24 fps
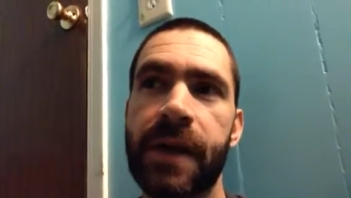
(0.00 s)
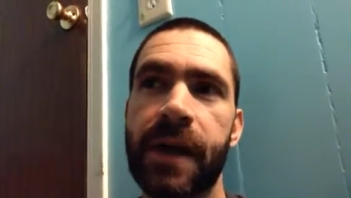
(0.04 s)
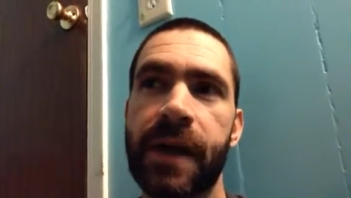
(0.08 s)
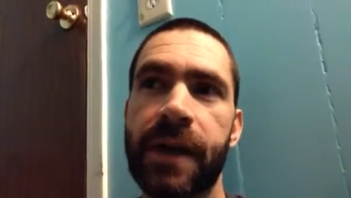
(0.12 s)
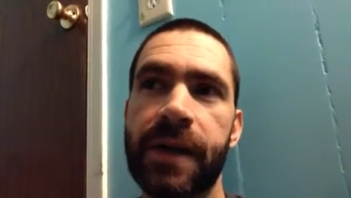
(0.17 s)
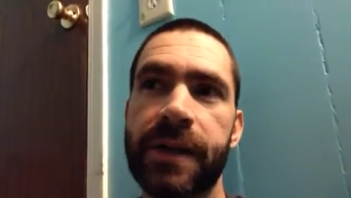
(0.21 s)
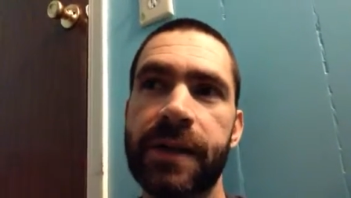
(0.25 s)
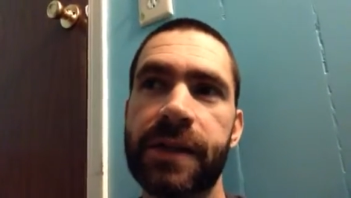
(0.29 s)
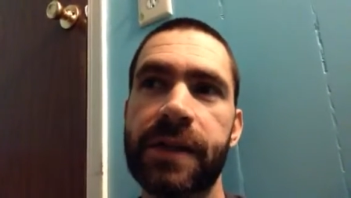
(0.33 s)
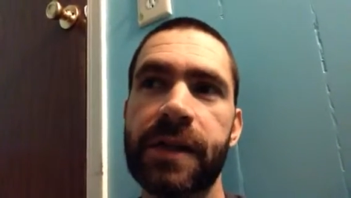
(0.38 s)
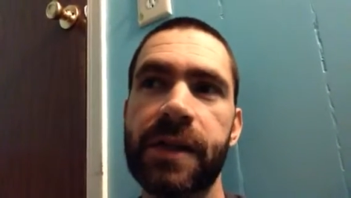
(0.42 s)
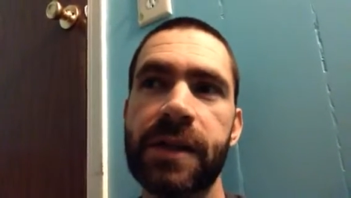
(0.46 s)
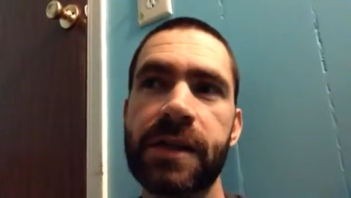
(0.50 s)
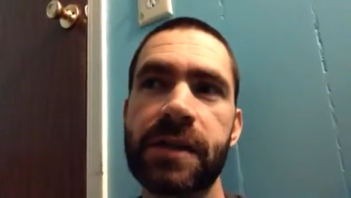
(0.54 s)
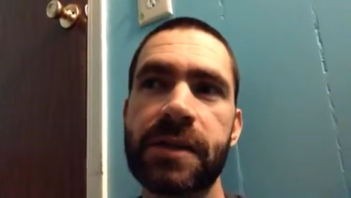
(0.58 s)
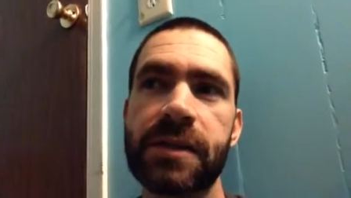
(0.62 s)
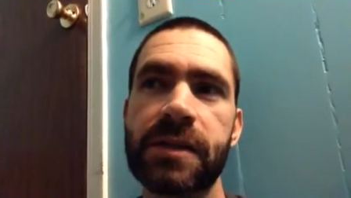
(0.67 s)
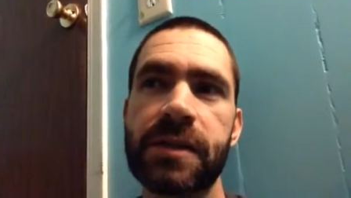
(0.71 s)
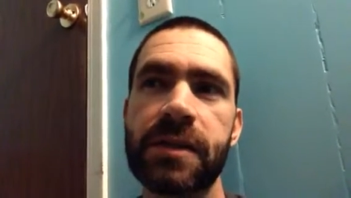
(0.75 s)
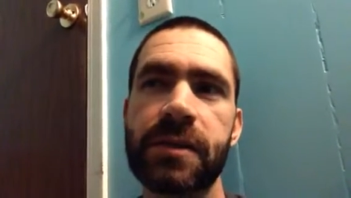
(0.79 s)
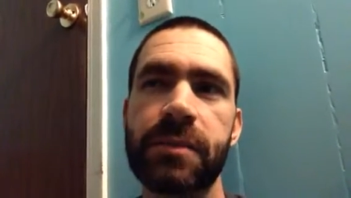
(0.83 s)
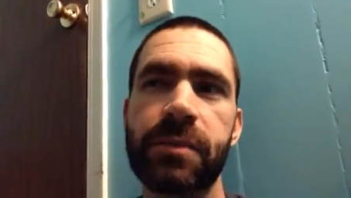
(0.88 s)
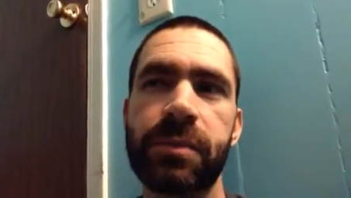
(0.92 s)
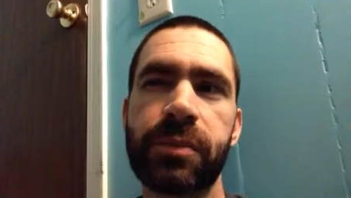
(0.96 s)
I
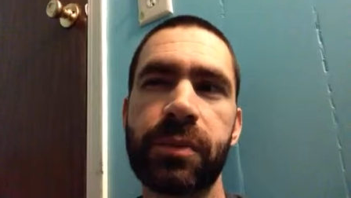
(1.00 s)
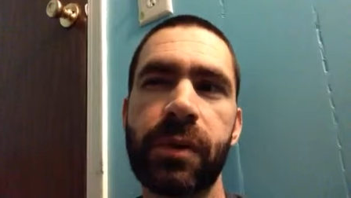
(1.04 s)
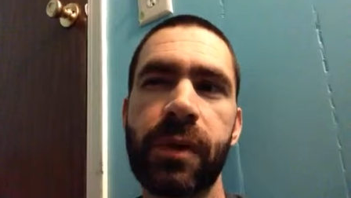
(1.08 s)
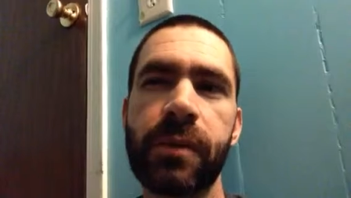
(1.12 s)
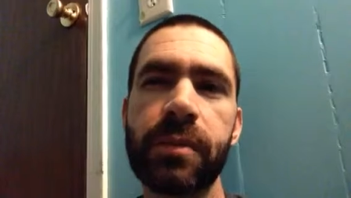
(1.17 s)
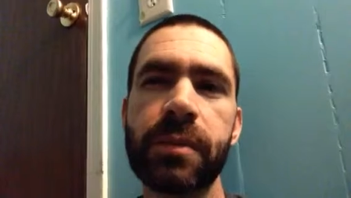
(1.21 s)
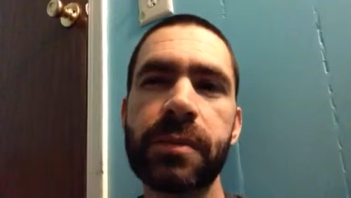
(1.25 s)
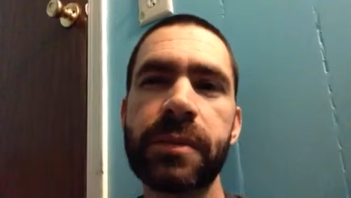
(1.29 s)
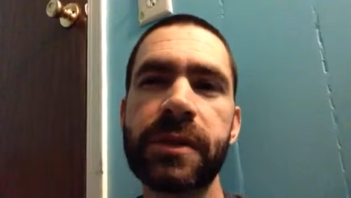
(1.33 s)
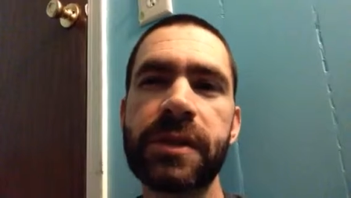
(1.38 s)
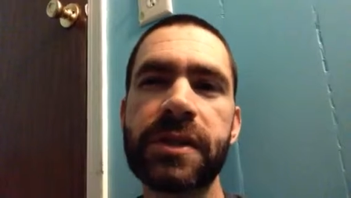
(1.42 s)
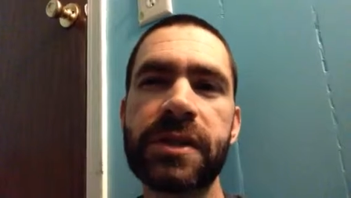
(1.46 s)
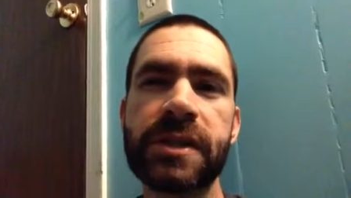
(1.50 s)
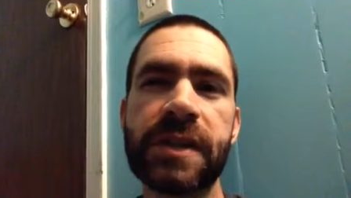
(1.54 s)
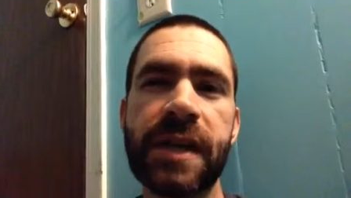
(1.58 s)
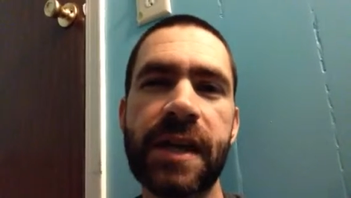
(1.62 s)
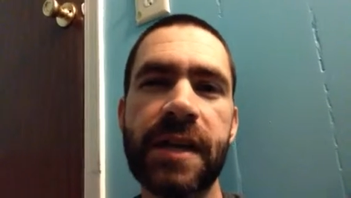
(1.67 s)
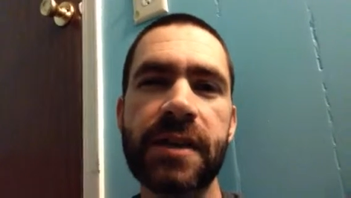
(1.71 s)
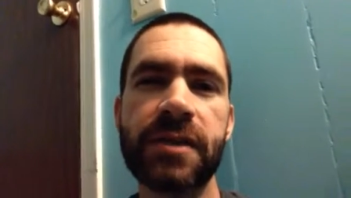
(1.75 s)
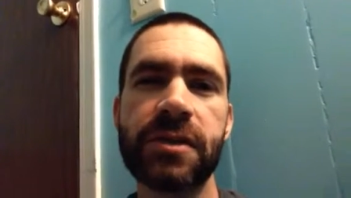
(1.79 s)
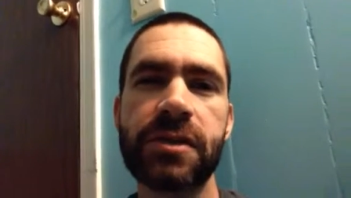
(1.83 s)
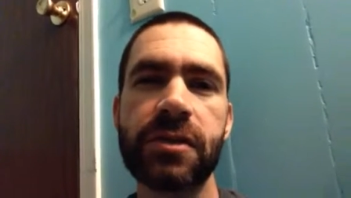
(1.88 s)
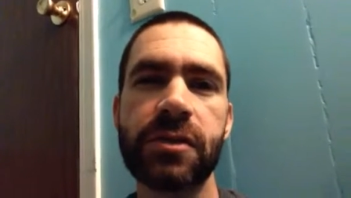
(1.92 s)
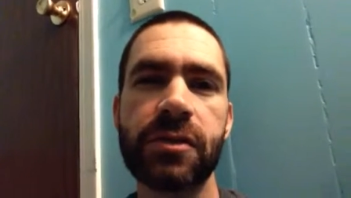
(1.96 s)
guess it probably just
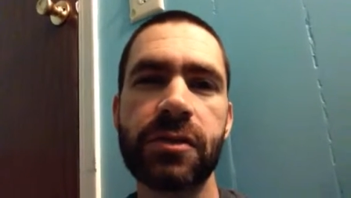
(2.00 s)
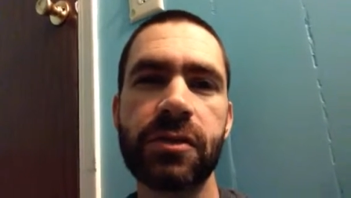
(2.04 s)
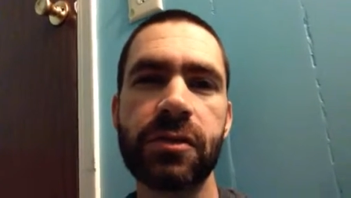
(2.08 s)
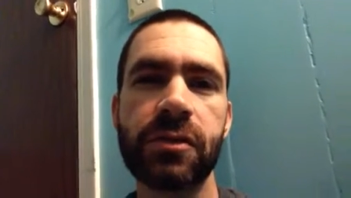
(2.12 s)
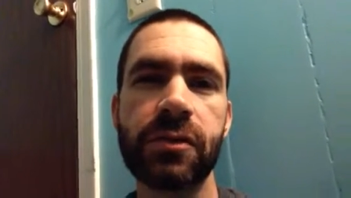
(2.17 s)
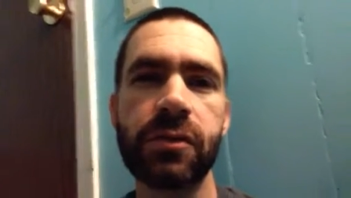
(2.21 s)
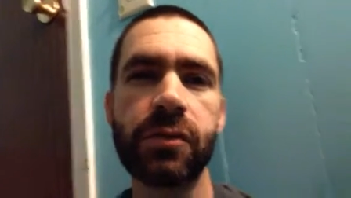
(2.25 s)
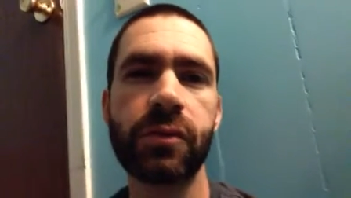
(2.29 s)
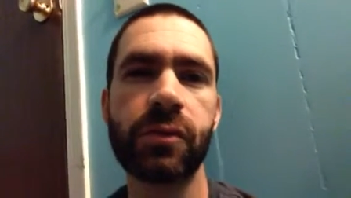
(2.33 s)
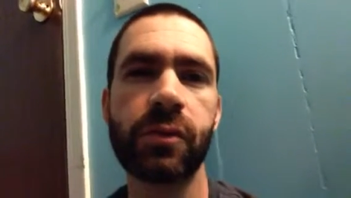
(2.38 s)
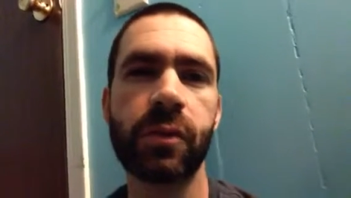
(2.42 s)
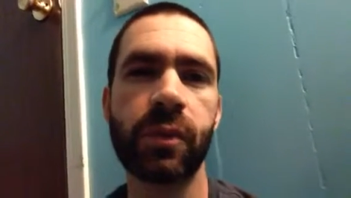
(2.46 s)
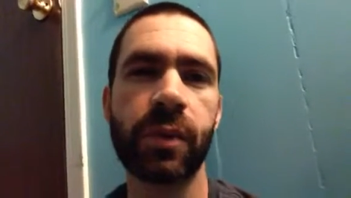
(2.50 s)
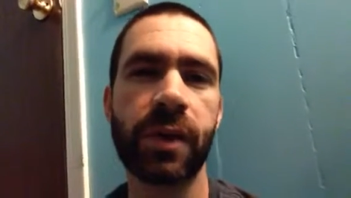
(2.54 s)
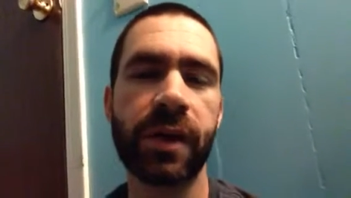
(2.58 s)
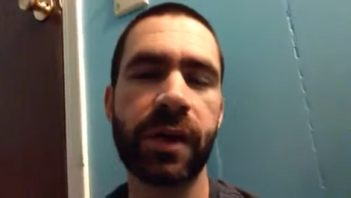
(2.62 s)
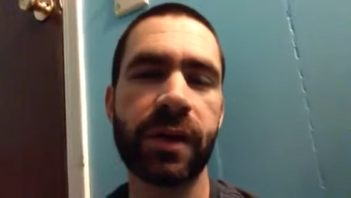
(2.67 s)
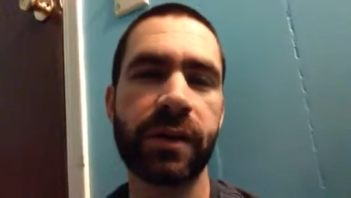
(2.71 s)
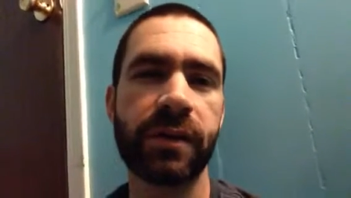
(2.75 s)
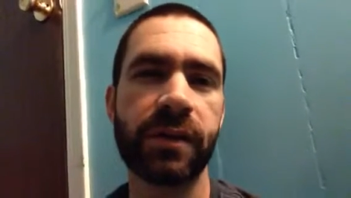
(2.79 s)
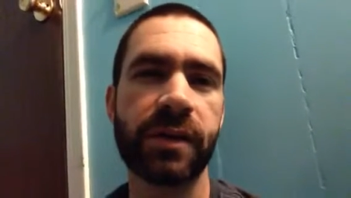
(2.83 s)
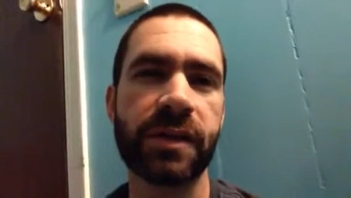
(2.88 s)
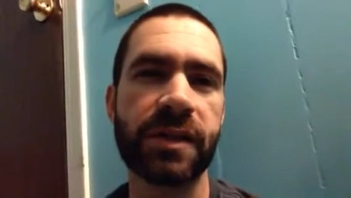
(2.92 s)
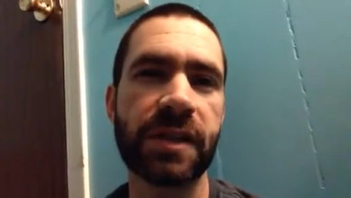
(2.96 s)
has to do
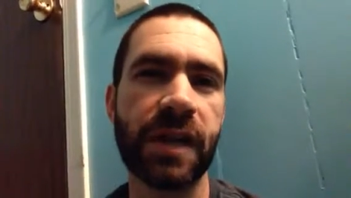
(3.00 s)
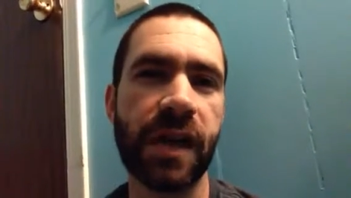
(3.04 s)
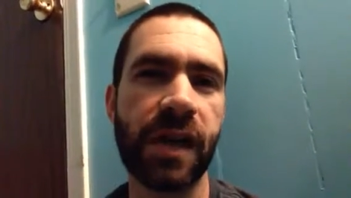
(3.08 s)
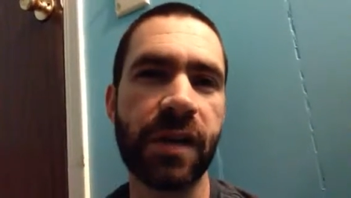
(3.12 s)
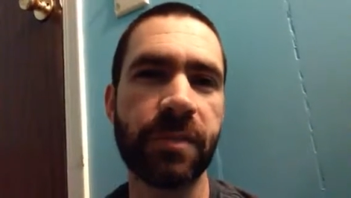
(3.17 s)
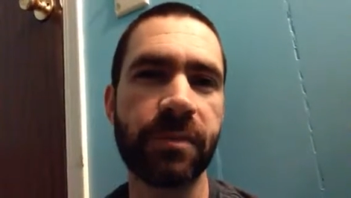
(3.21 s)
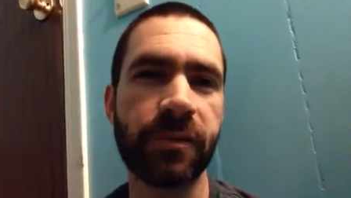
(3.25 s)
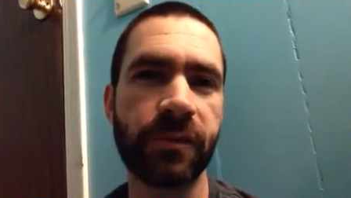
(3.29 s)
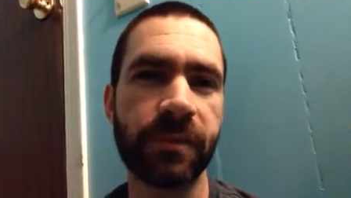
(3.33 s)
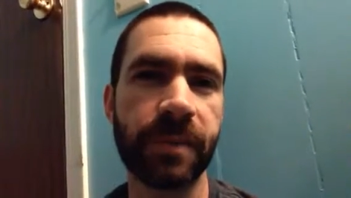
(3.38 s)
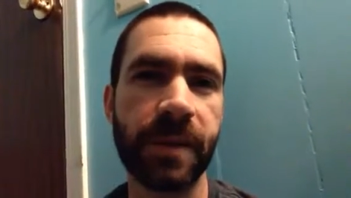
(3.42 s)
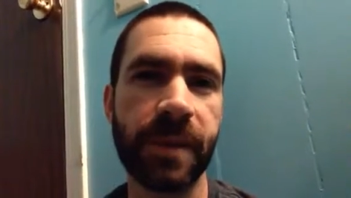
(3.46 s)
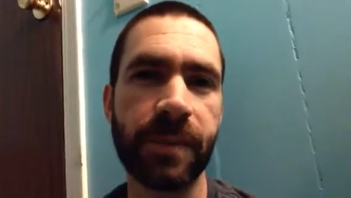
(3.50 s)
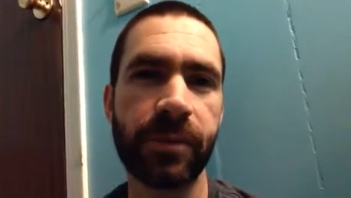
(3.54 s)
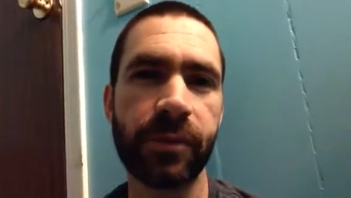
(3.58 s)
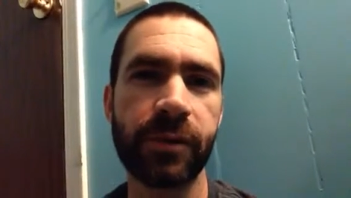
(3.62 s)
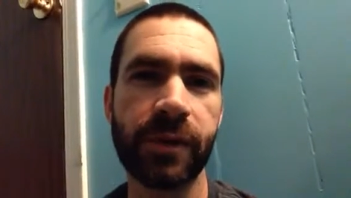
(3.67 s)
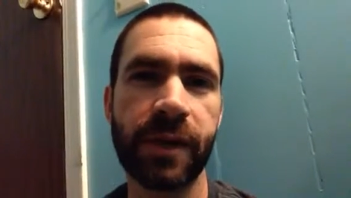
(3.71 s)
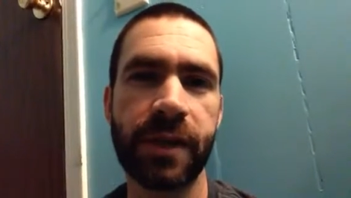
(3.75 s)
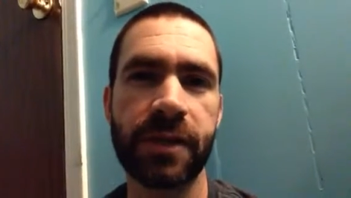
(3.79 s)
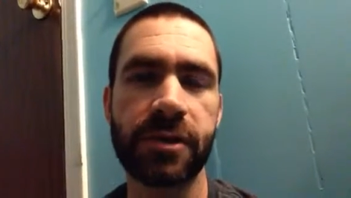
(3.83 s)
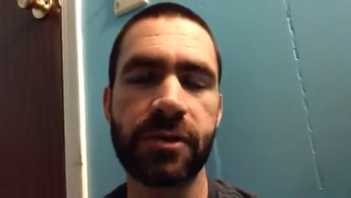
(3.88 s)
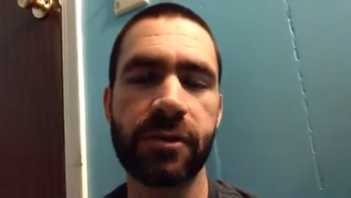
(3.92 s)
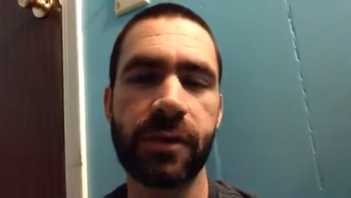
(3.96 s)
with the type of people
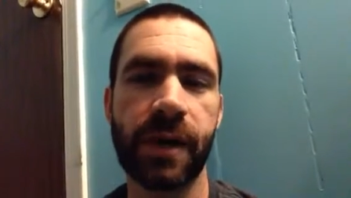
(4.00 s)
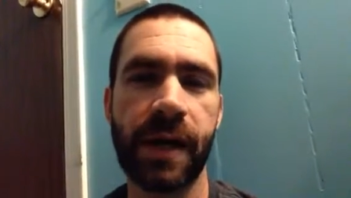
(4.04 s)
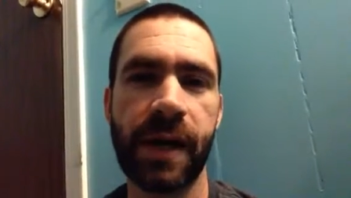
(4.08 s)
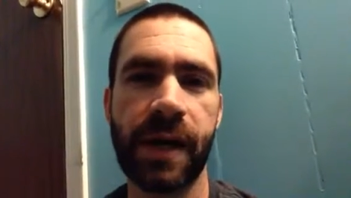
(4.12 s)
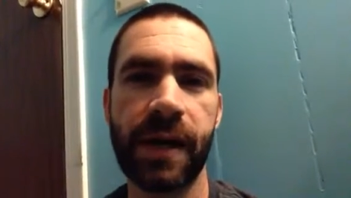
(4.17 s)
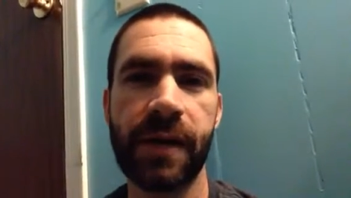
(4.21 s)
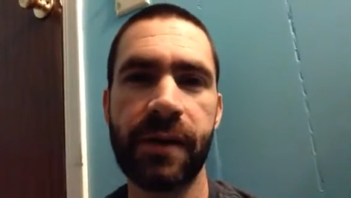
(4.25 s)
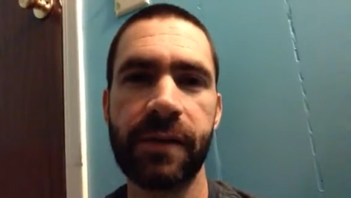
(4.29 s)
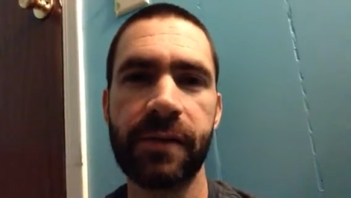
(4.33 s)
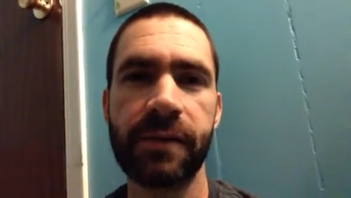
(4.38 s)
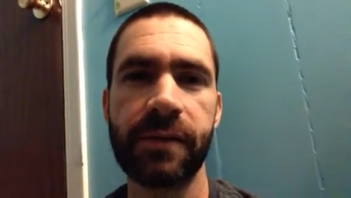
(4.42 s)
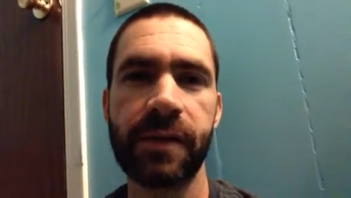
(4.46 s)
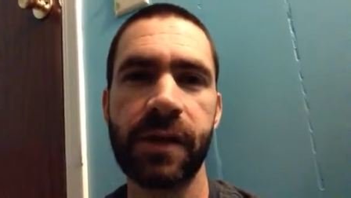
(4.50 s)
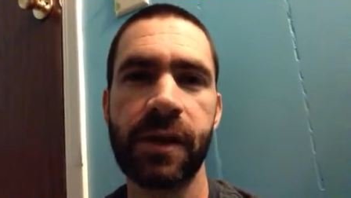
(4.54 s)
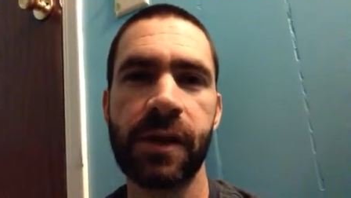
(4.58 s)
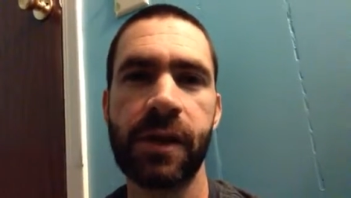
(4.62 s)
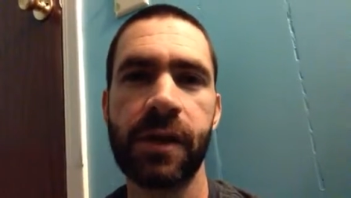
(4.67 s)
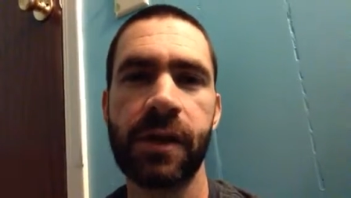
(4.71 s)
that you have